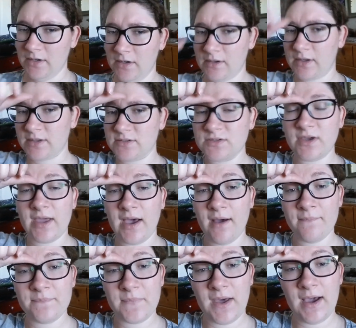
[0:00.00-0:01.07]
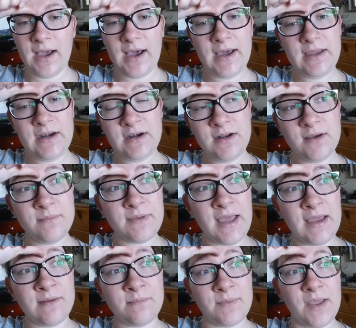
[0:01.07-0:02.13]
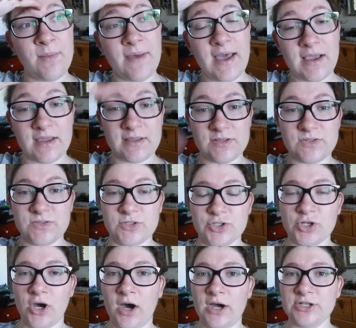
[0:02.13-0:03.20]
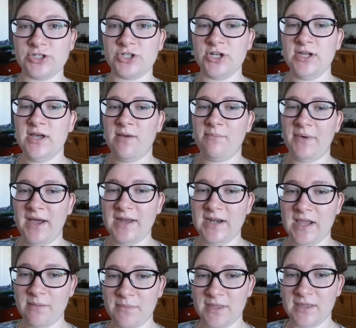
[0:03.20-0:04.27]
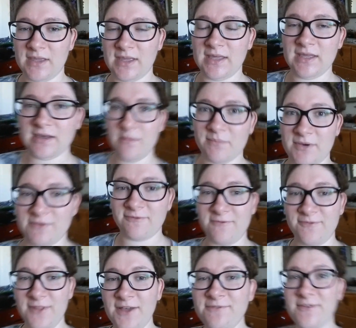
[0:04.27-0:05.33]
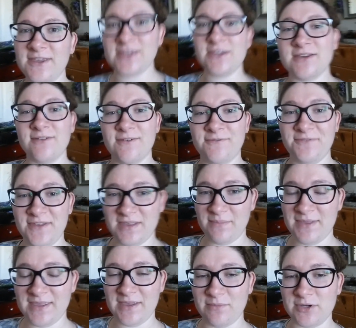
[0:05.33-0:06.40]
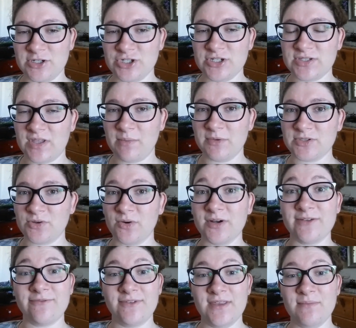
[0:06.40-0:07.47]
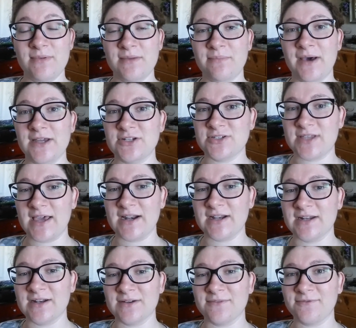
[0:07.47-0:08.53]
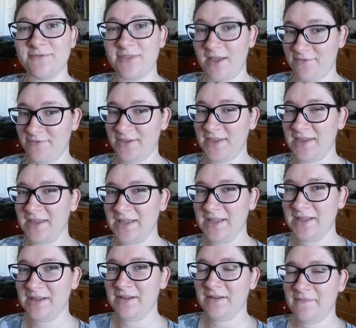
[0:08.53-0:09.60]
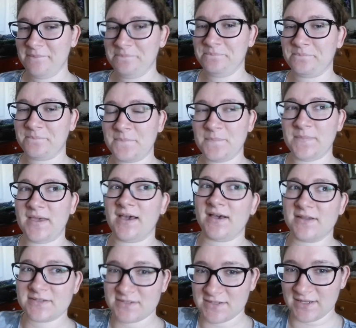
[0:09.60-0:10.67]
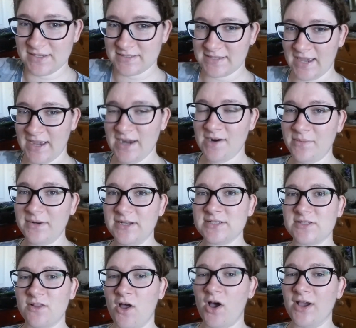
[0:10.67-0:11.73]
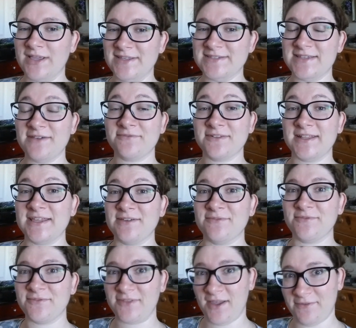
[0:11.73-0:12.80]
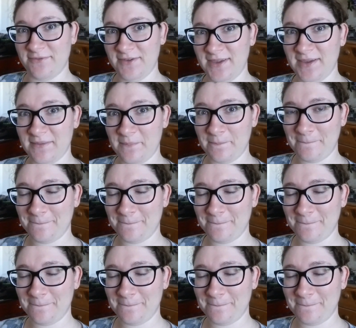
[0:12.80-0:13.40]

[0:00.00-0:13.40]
Okay, so yeah, I ended up getting payback to Josh by naming him Fluffy Phoebe, which his name was already Phoebe, but I just added in Fluffy. Because his hair, when it's long, he's definitely fluffy.